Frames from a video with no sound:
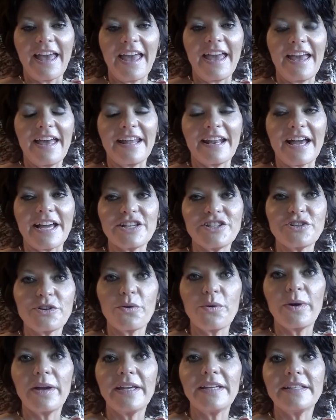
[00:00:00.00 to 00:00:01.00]
and I
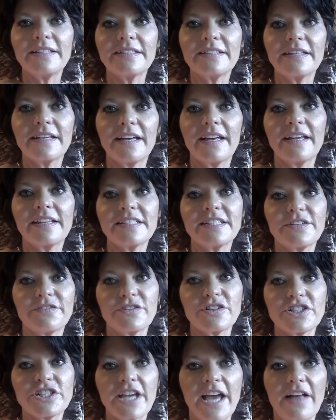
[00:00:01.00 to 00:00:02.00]
joined
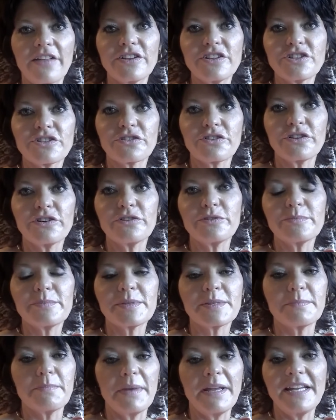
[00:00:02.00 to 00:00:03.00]
different challenge
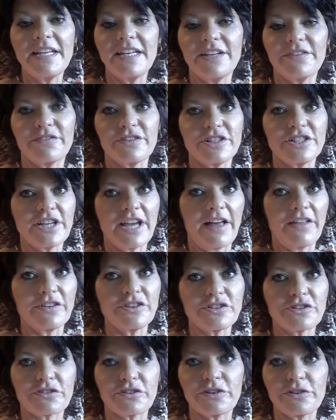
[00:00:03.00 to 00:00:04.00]
groups, many different
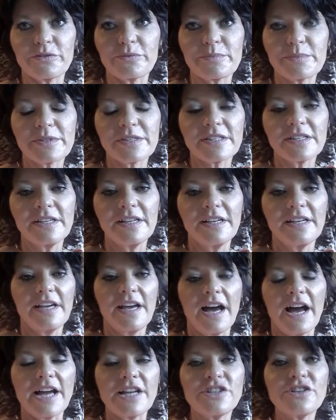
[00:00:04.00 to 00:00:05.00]
challenge groups.
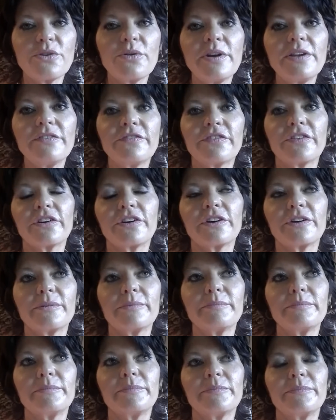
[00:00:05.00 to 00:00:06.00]
I joined
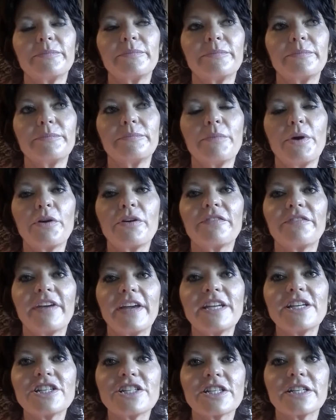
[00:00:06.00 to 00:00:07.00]
for
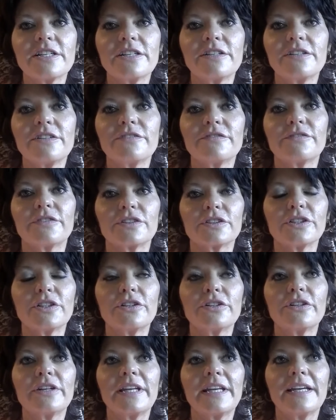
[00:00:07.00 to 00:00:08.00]
motivation, for
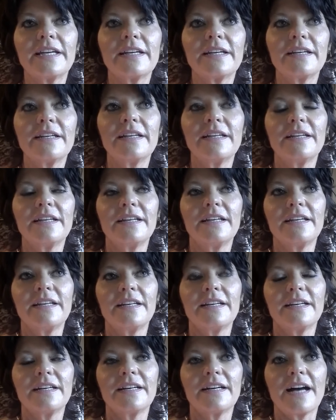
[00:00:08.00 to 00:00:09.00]
learning.
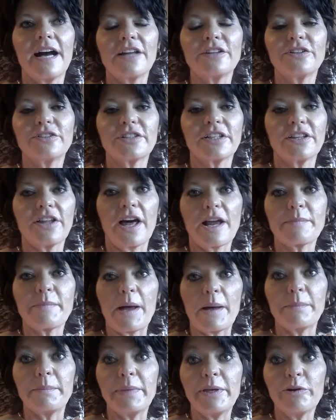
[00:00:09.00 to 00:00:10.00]
I learned a lot
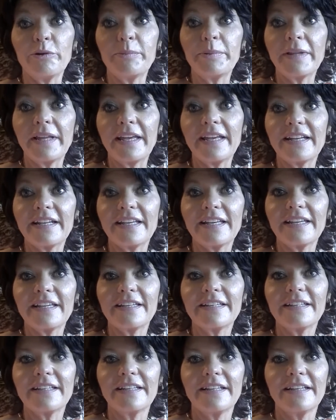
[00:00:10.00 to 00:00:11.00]
about meal
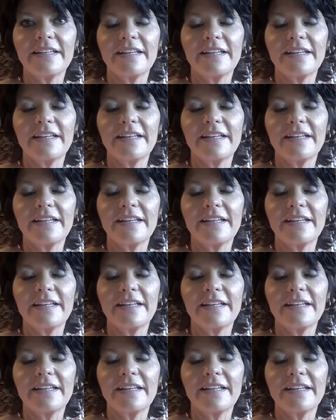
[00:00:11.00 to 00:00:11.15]
planning,